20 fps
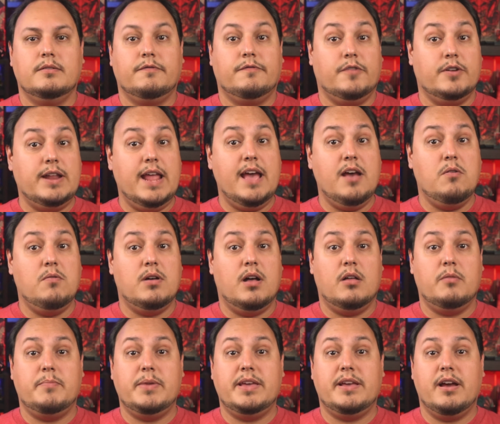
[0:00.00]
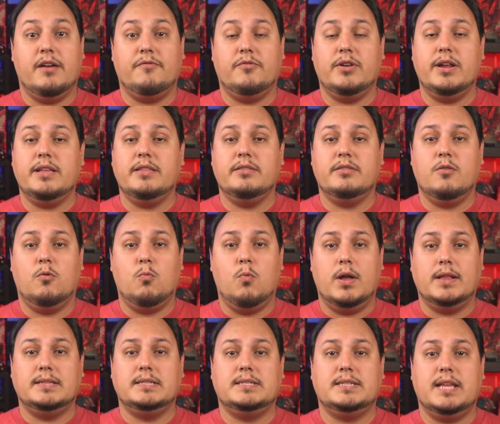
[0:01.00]
For now, I'll be covering the
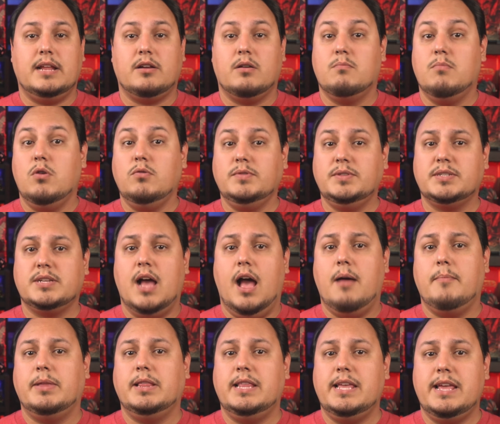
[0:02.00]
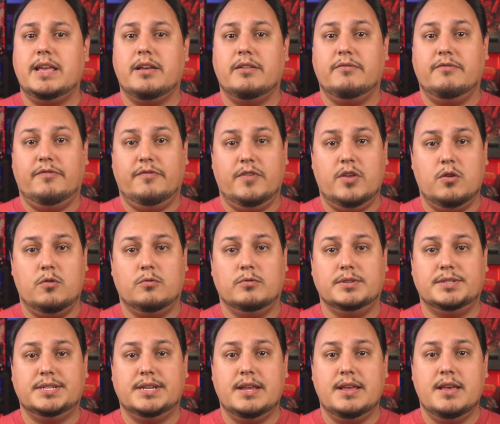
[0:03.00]
ones that are most commonly
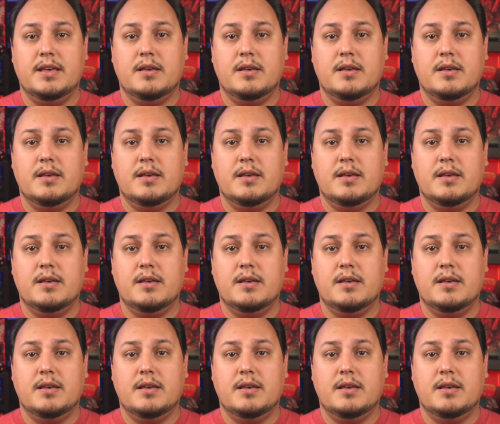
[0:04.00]
confused,